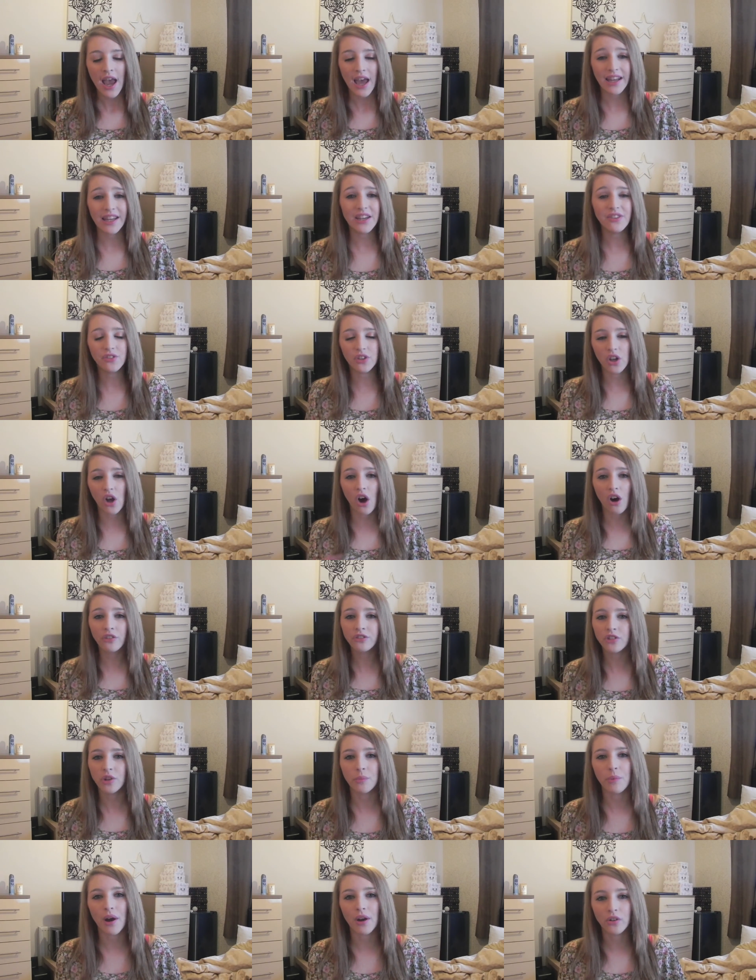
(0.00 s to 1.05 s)
And even
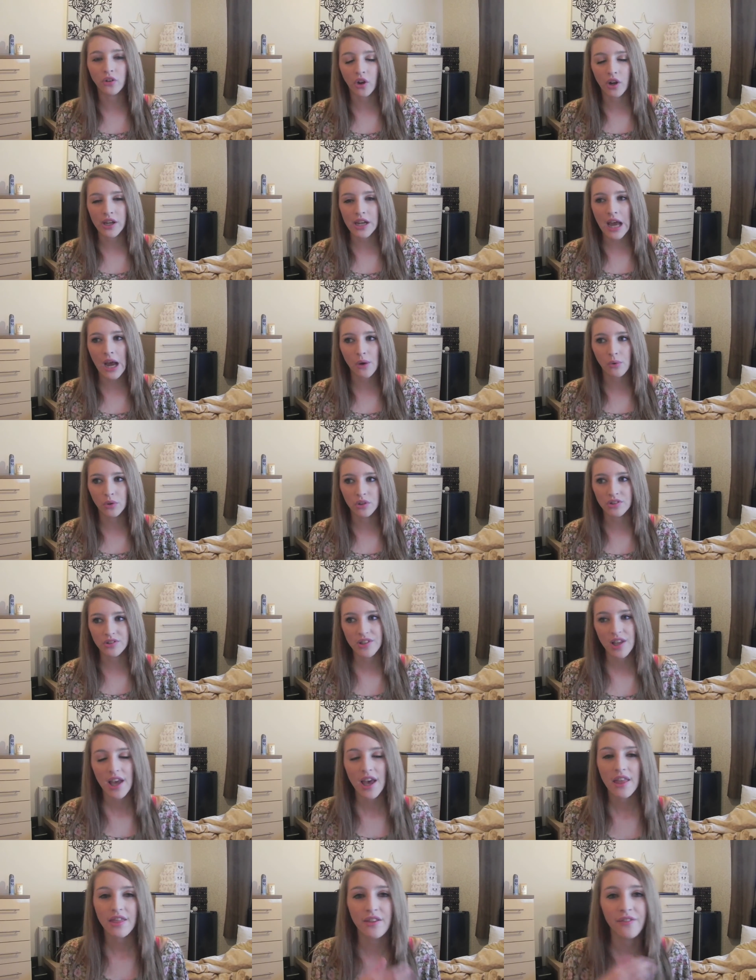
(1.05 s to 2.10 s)
after about 9 hours,
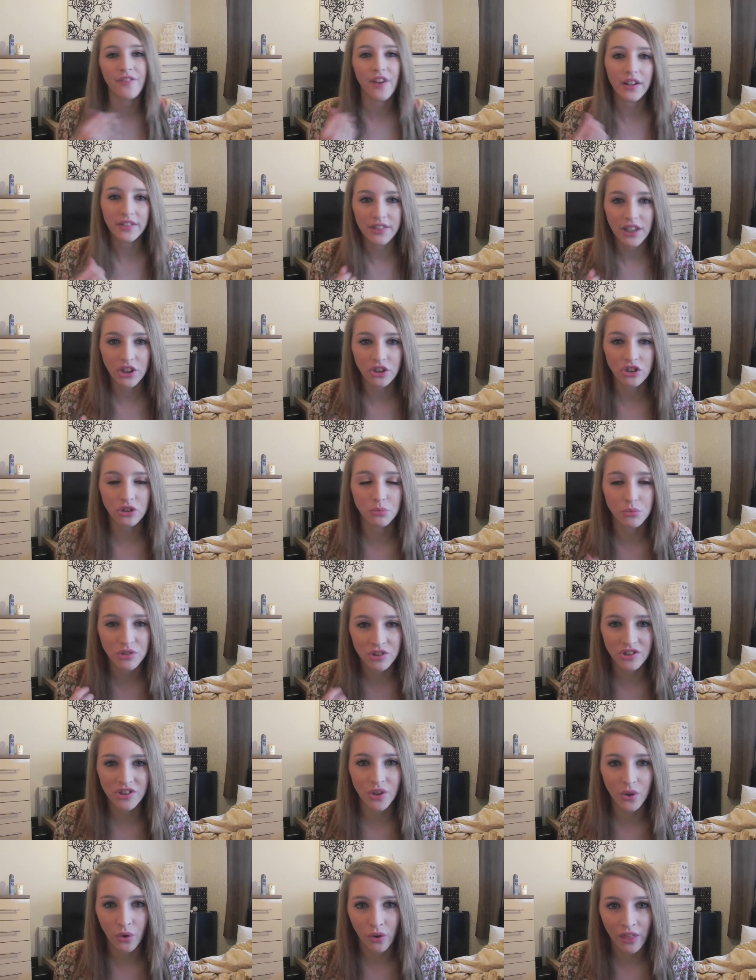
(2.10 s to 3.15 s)
the foundation was
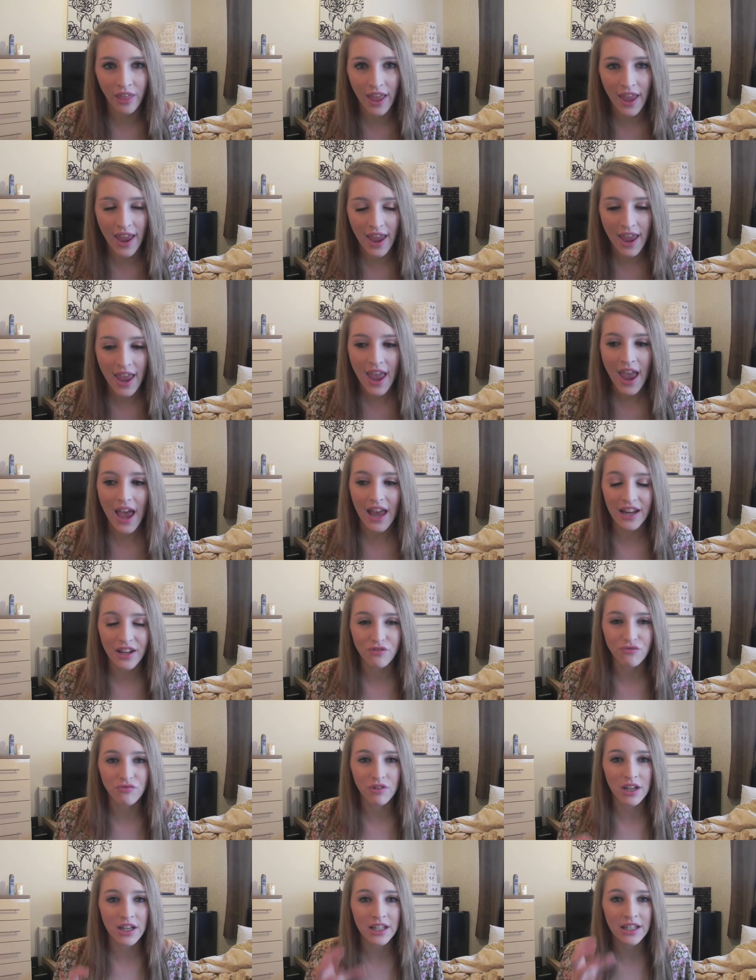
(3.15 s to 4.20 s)
still there, and it
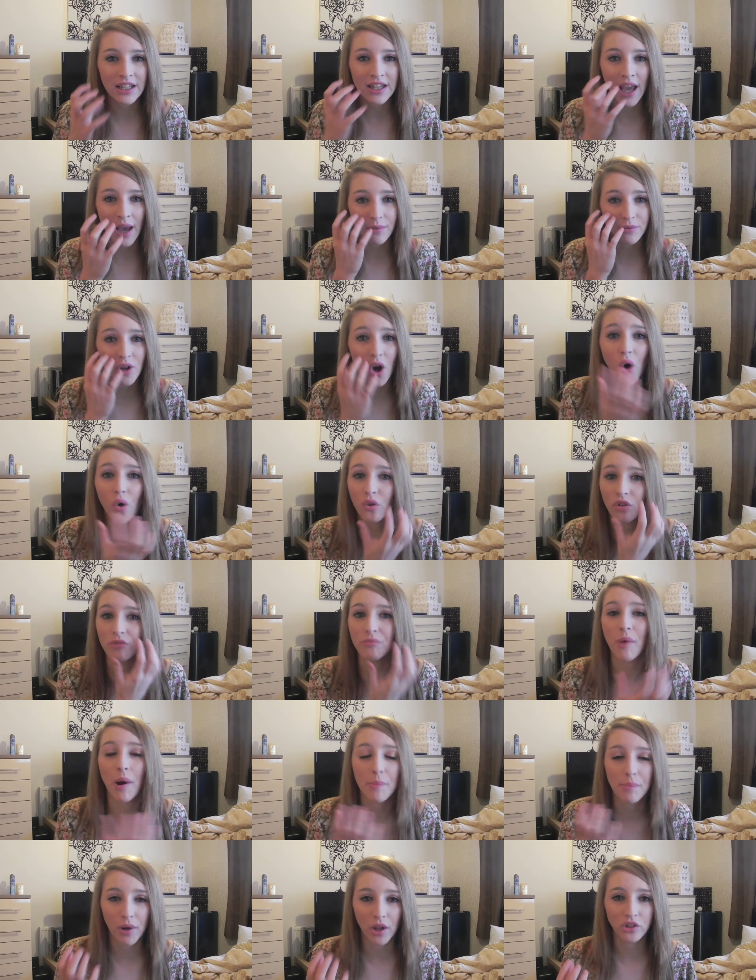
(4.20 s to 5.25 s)
really kept hold of
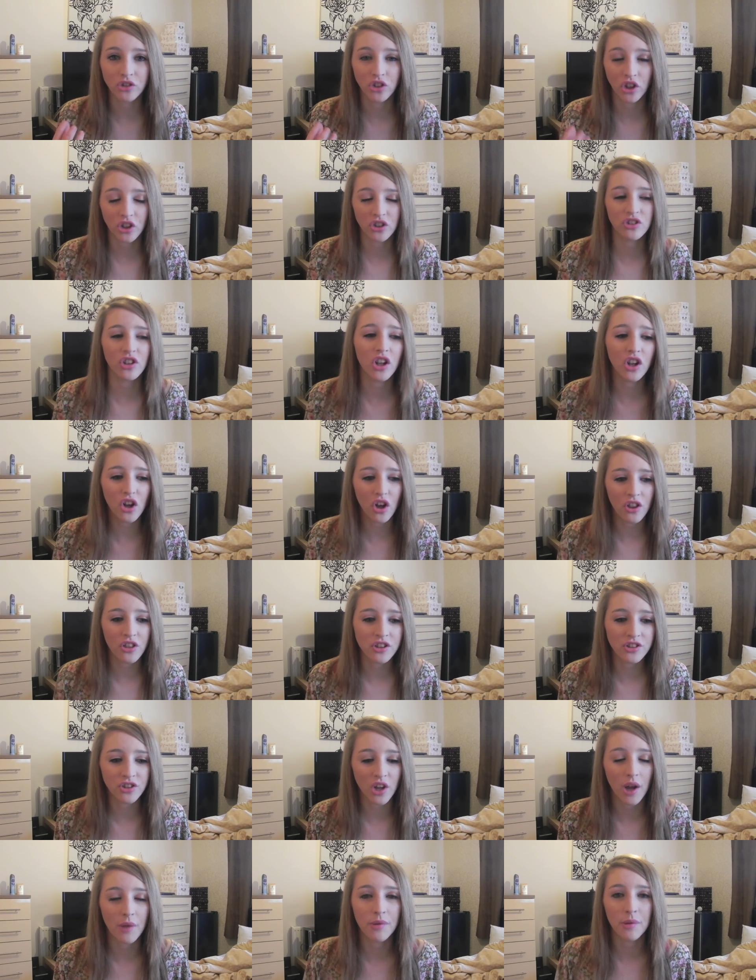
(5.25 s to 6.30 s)
my blusher, because a lot of the
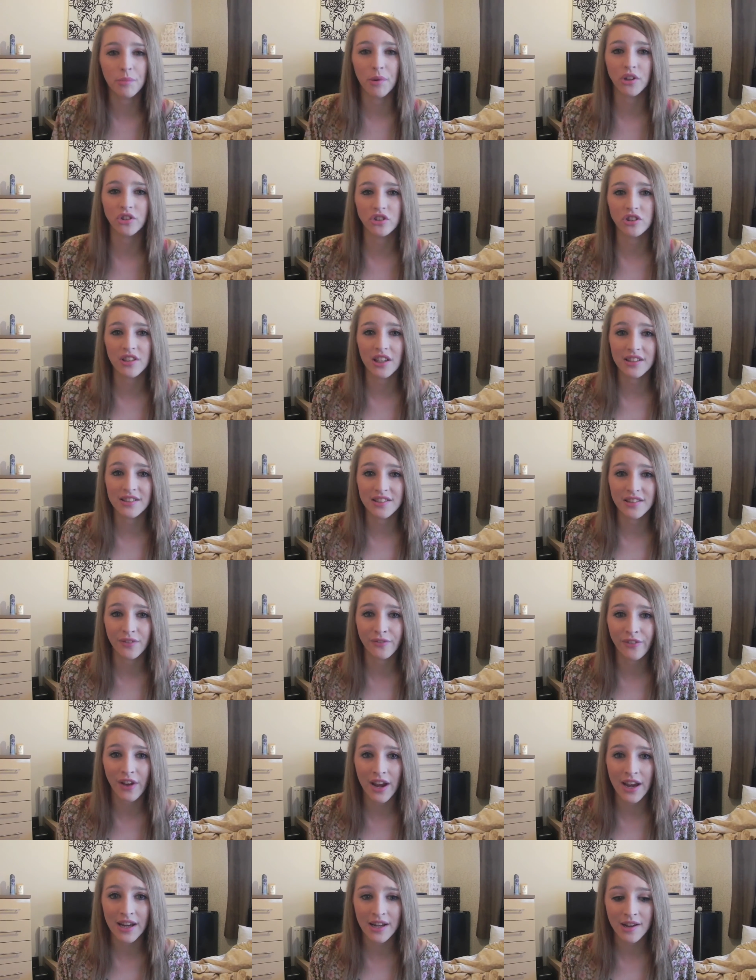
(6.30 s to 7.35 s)
time the blusher tends to
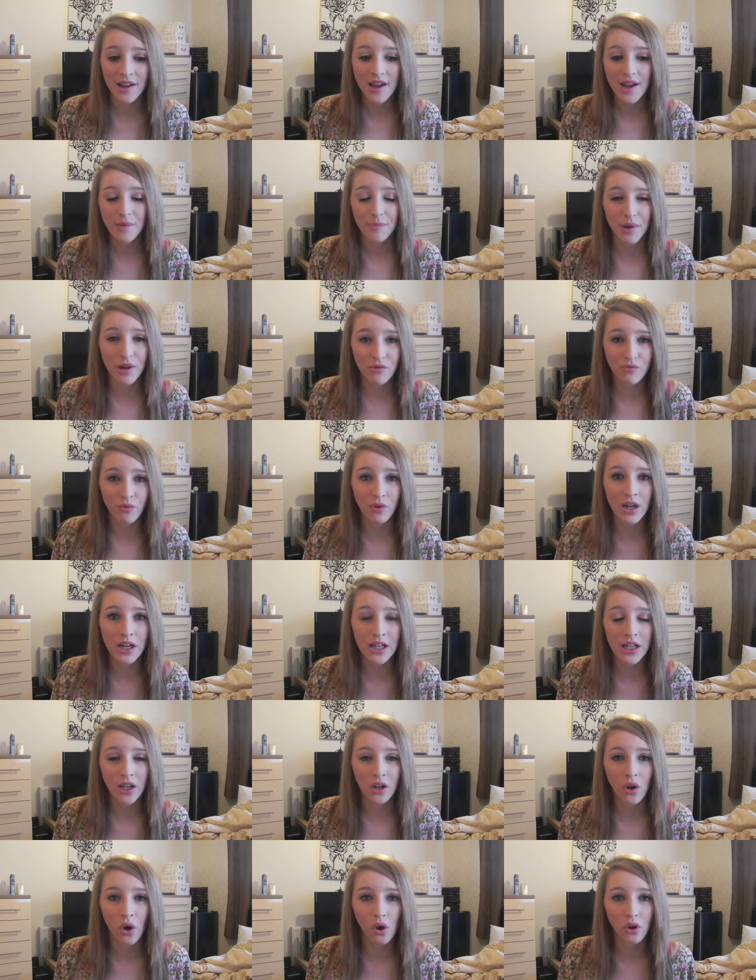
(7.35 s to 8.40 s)
fade, but it
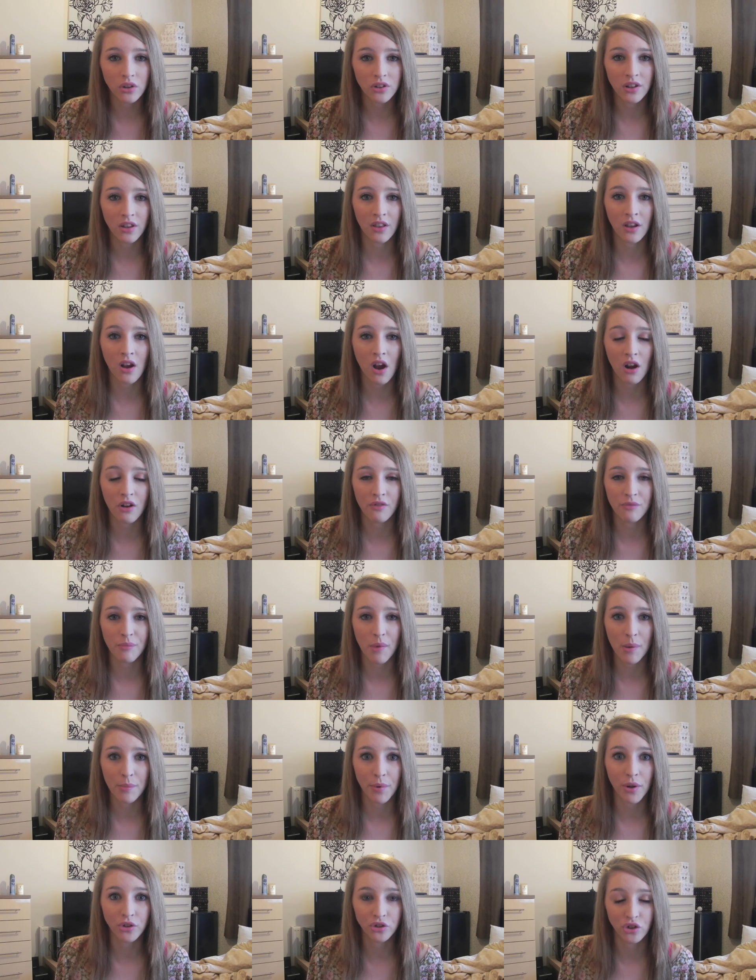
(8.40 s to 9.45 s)
really locked the colour of
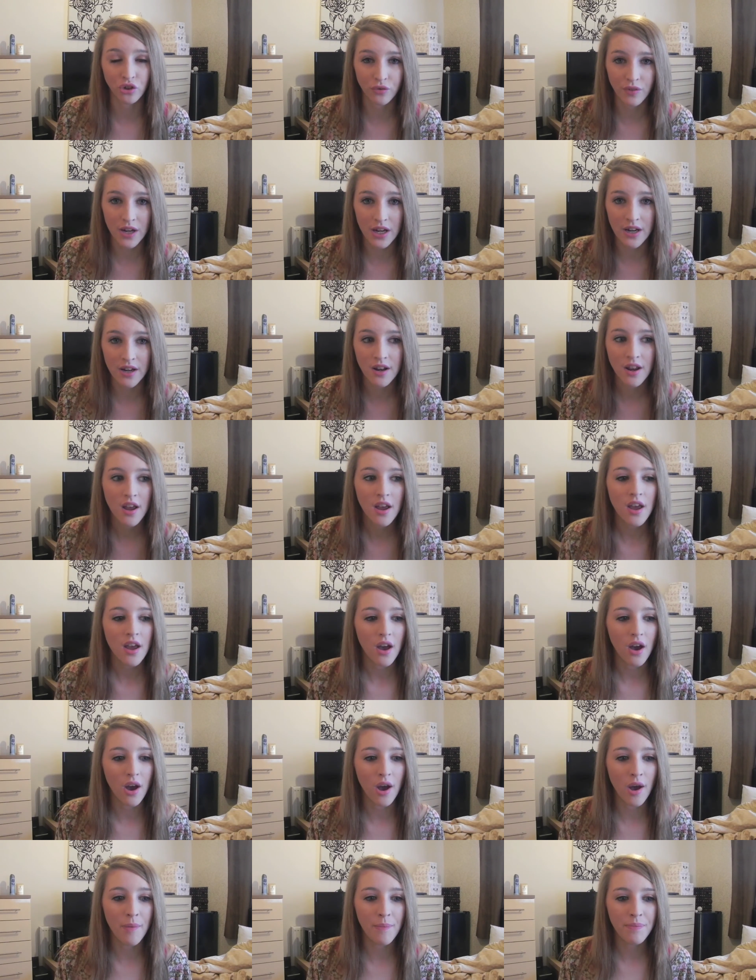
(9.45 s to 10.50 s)
my blusher
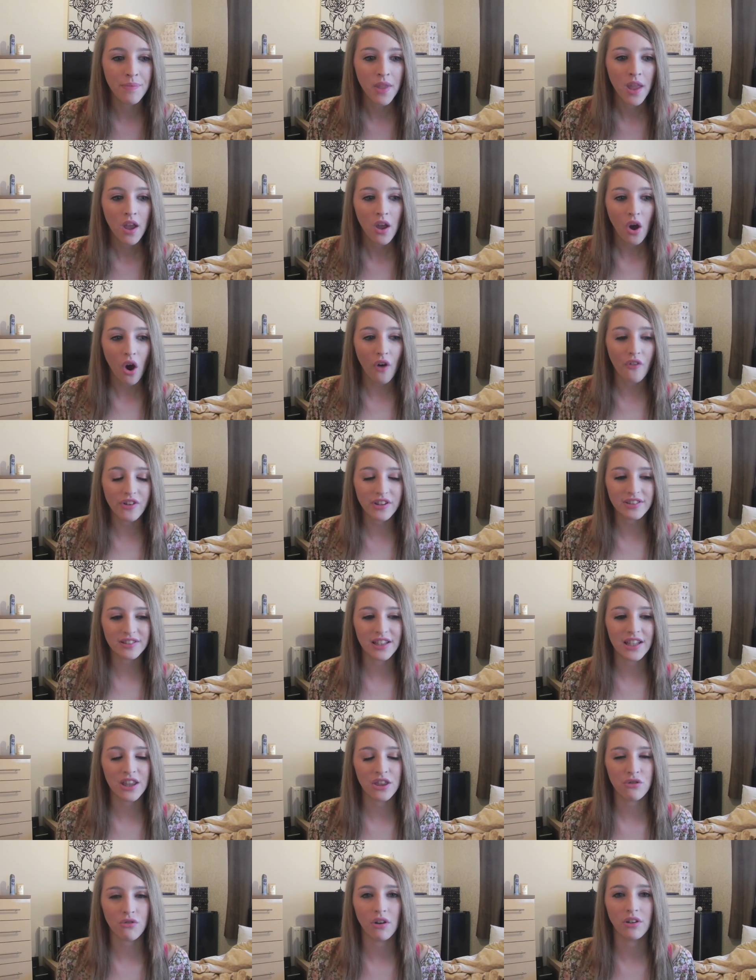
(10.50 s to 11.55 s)
in.
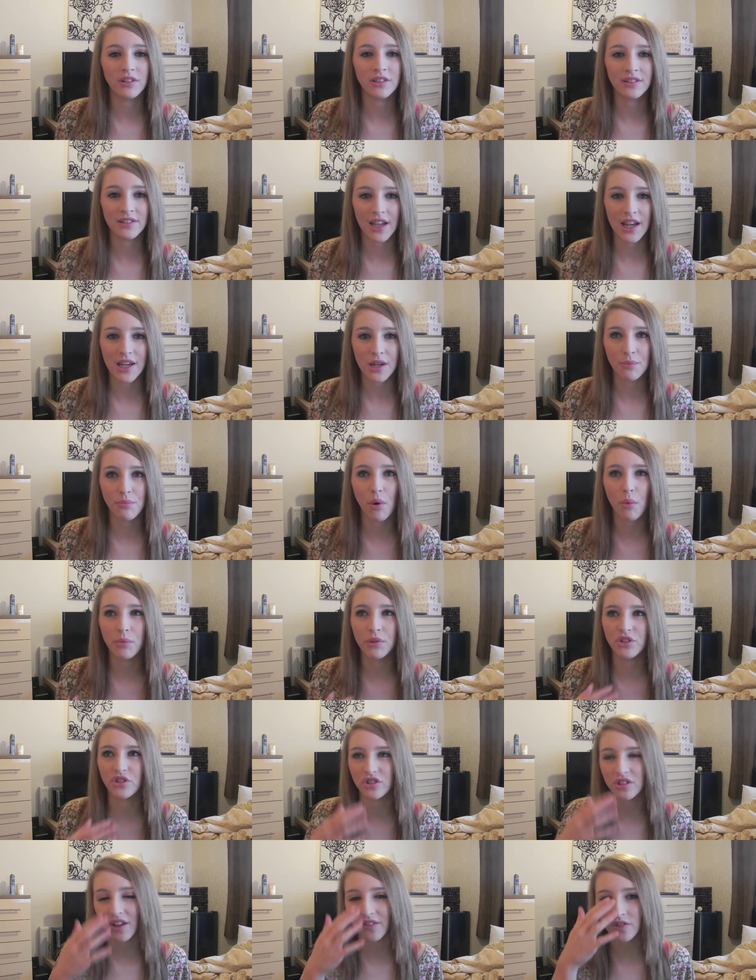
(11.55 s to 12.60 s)
Obviously, throughout the day, you'll probably
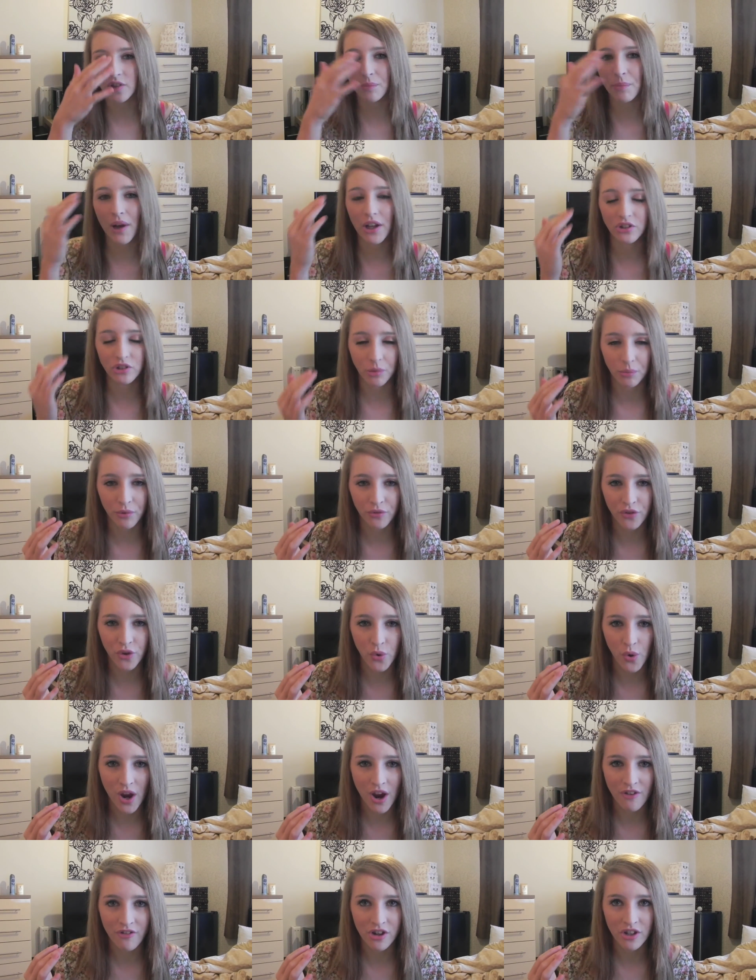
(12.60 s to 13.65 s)
just have to patch up a
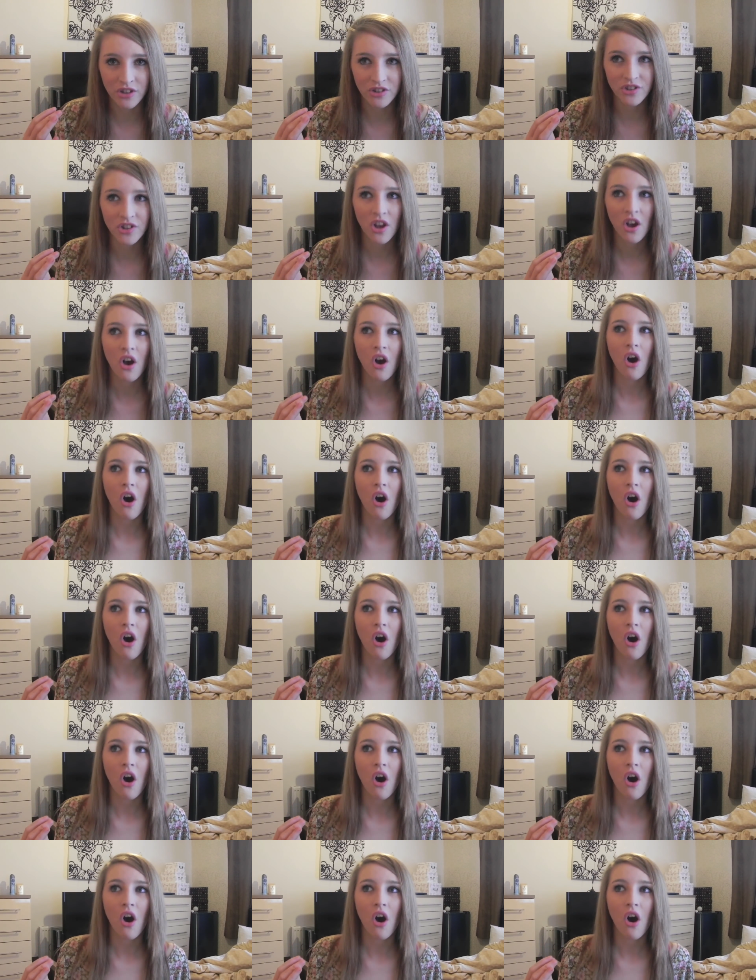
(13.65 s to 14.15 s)
few areas.